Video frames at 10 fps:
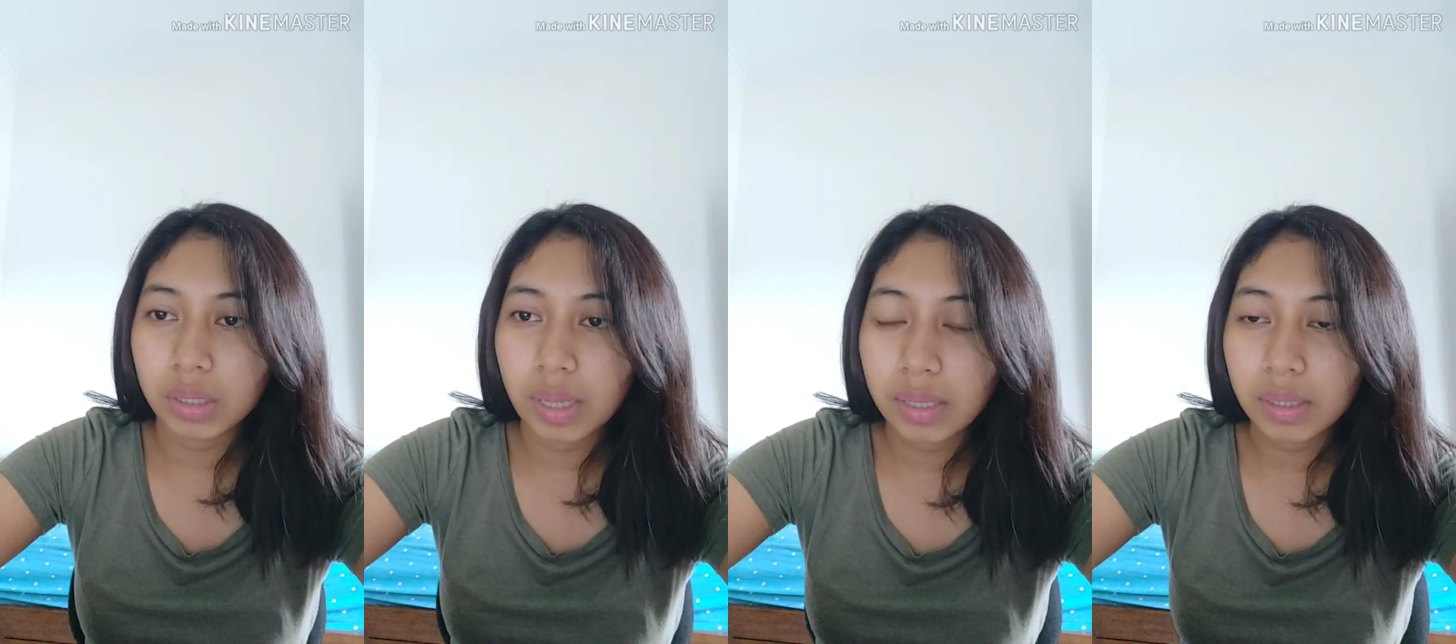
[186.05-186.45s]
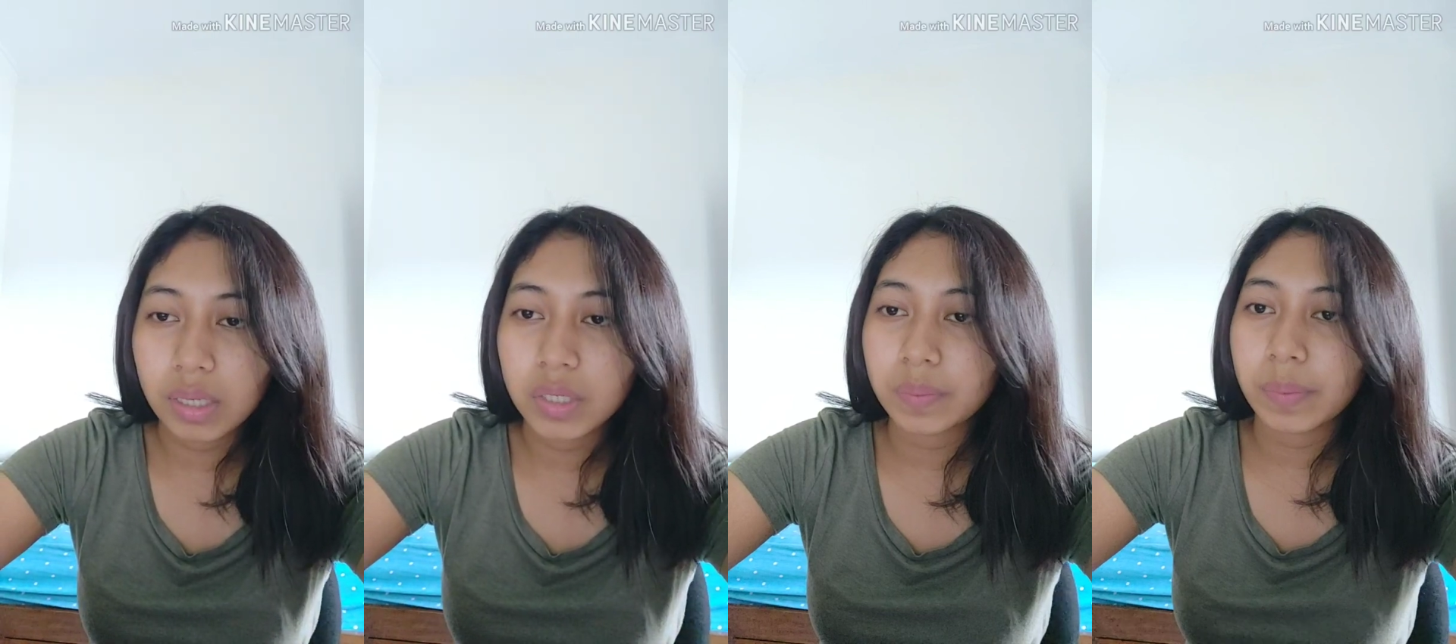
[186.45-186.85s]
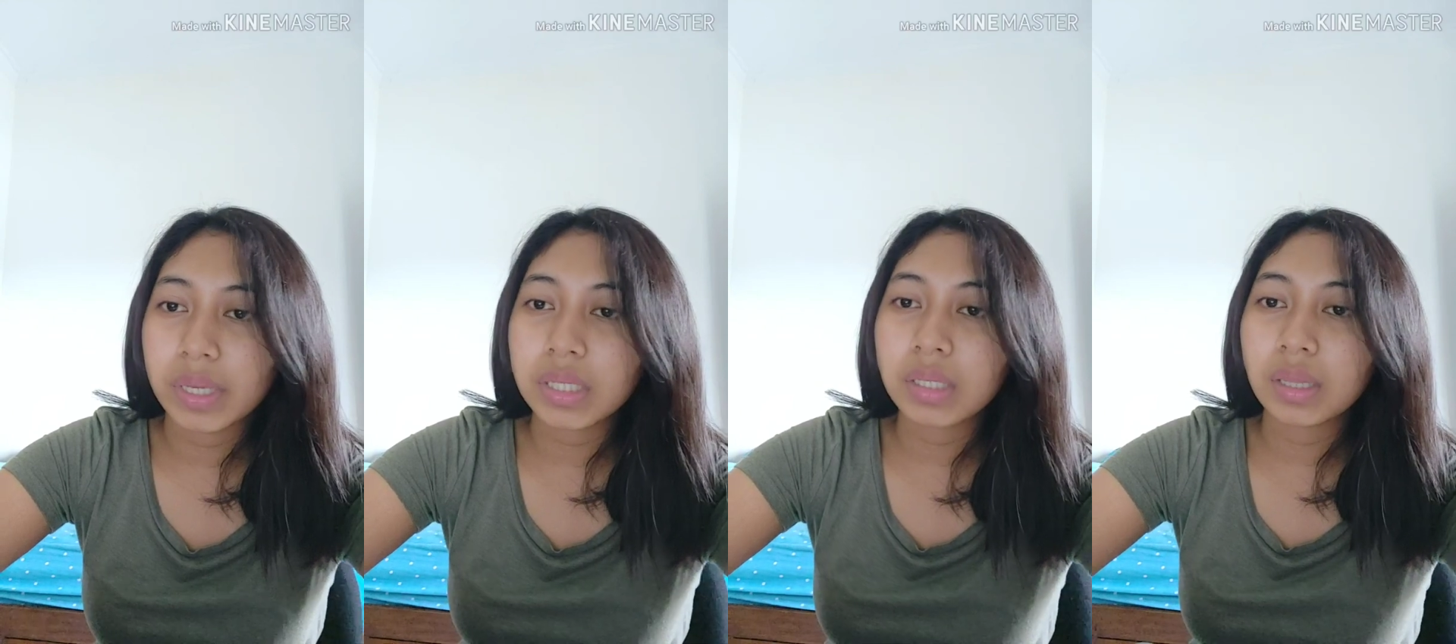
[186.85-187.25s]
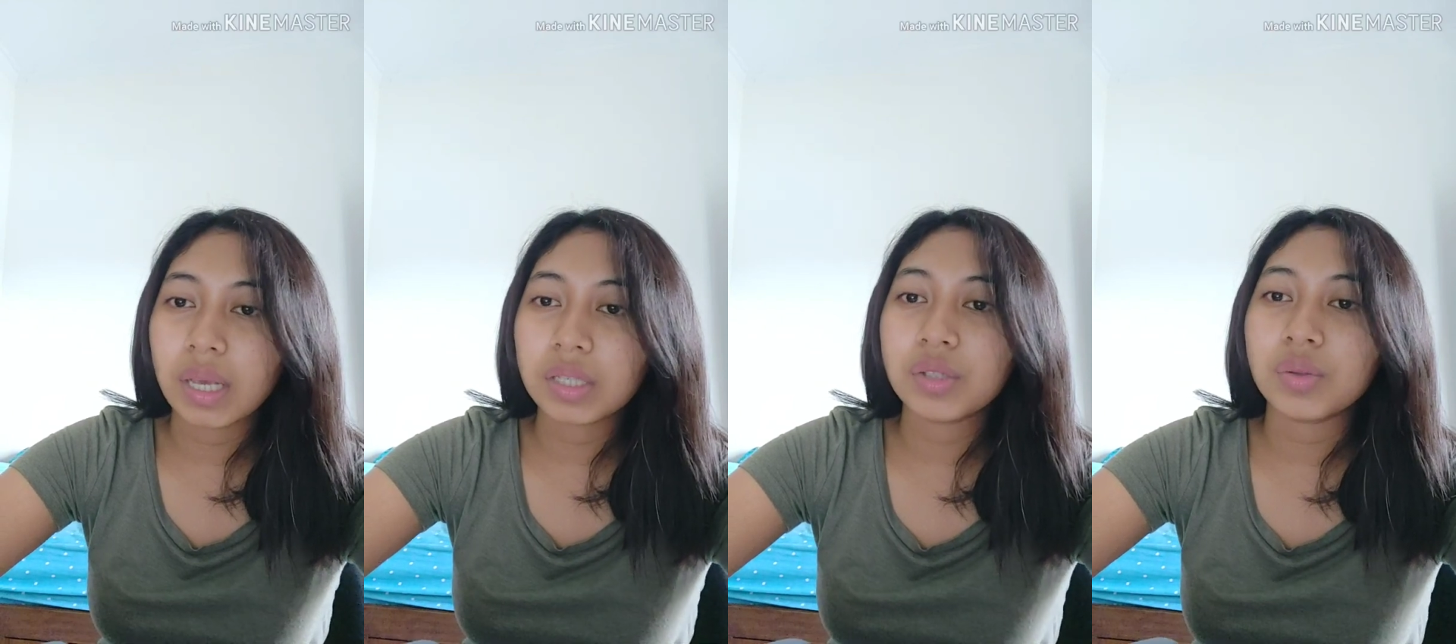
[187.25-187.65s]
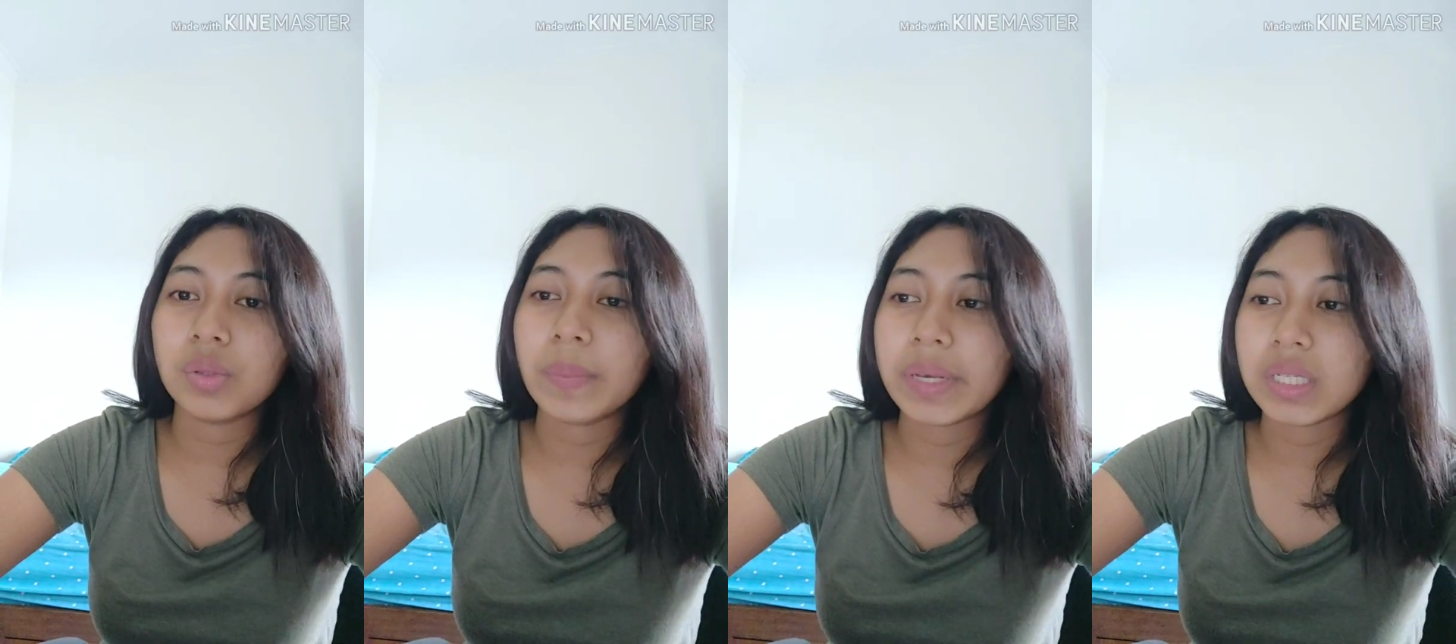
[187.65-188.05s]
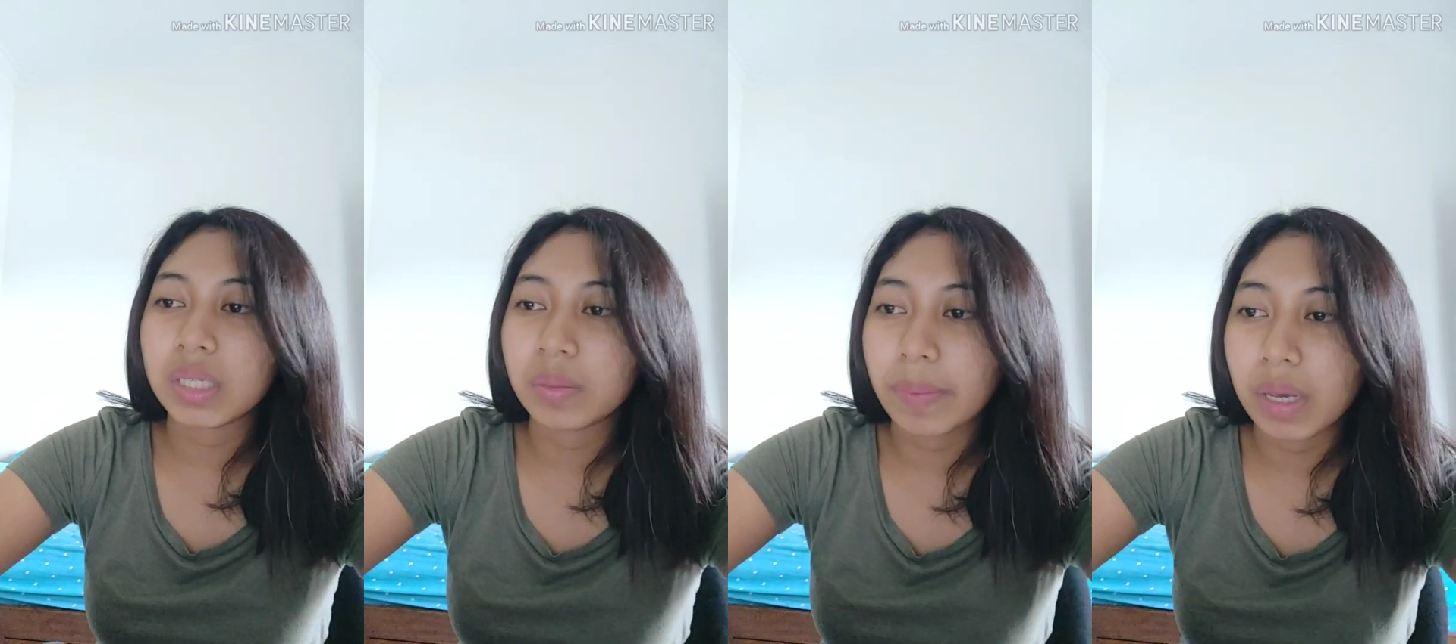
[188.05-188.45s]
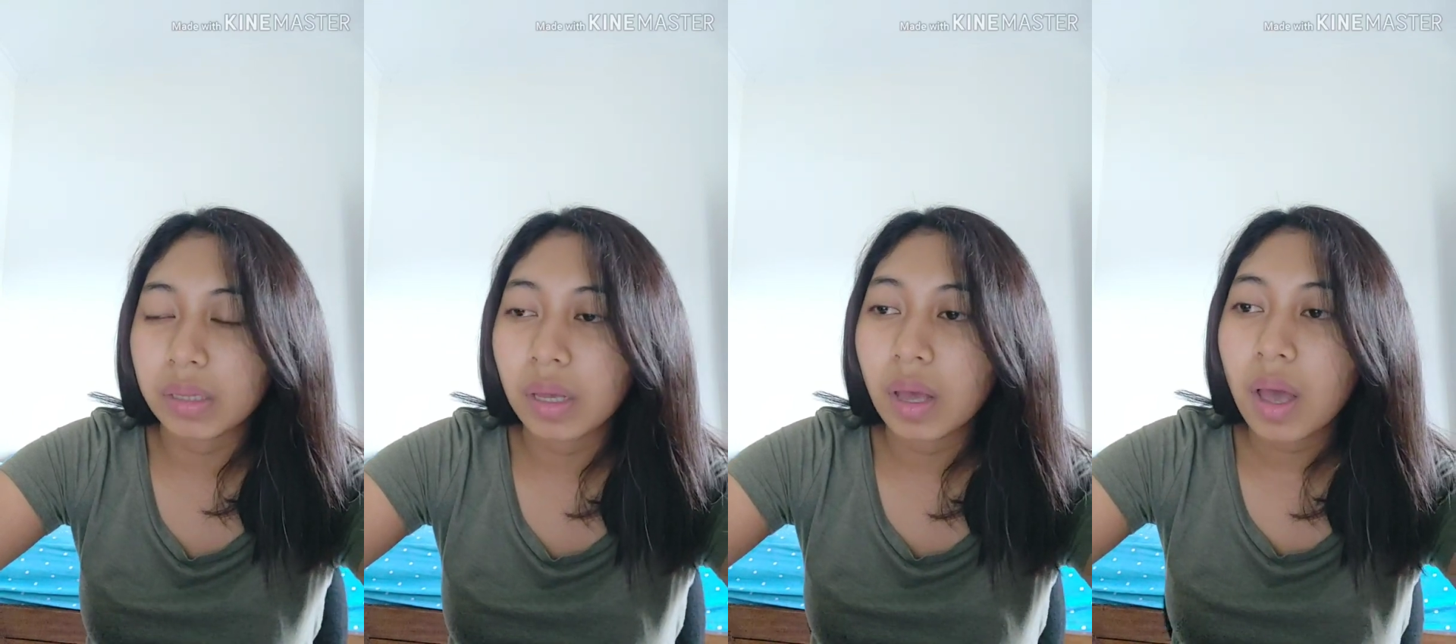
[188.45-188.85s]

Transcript: that is placed next to the patient bed.